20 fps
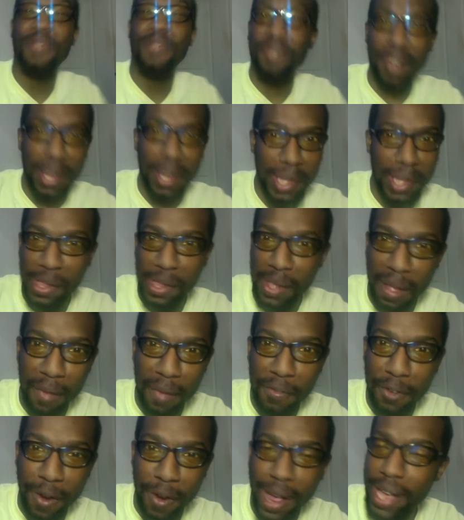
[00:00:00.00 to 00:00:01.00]
Fucking
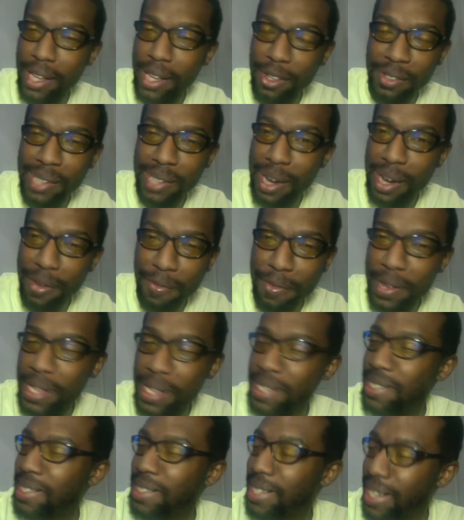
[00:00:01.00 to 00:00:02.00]
love triangles.
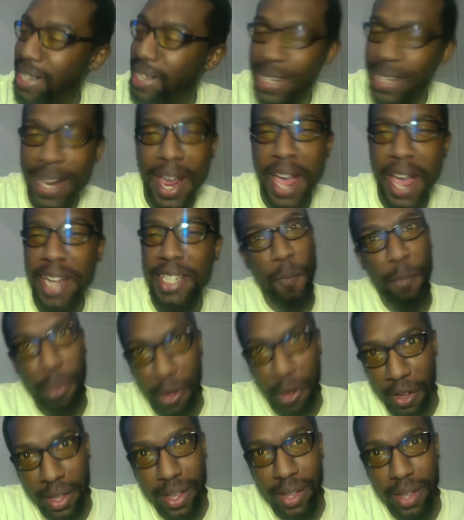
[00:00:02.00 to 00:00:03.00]
Every teenage
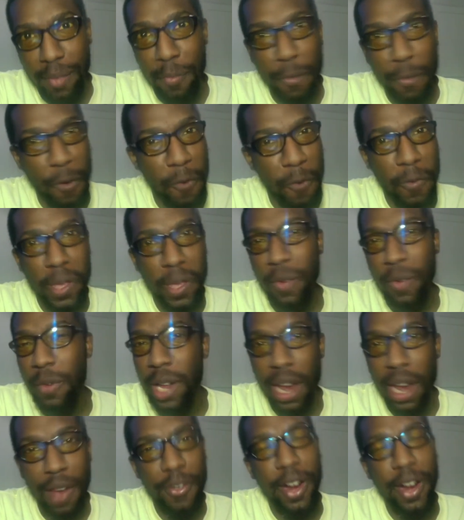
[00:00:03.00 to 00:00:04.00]
book, movie,
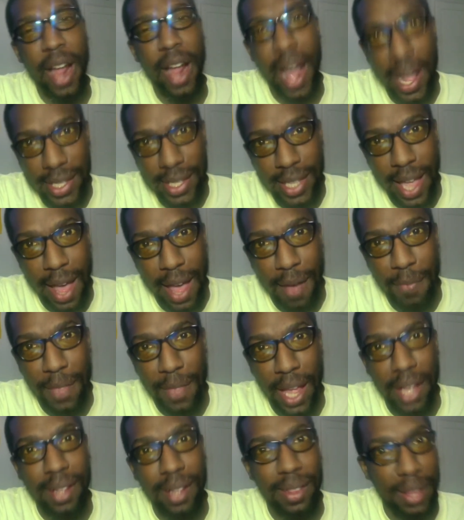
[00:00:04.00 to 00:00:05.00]
whatever, has to have
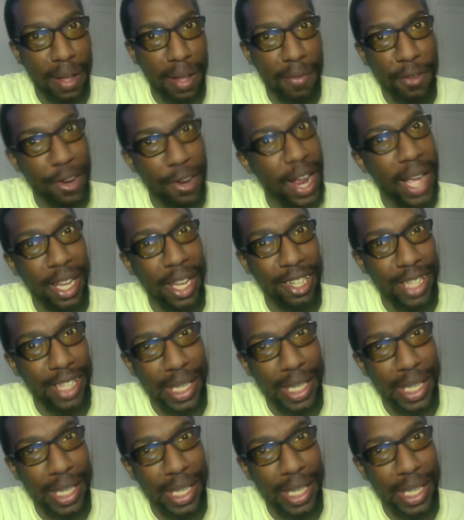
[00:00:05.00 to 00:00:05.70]
like a love triangle.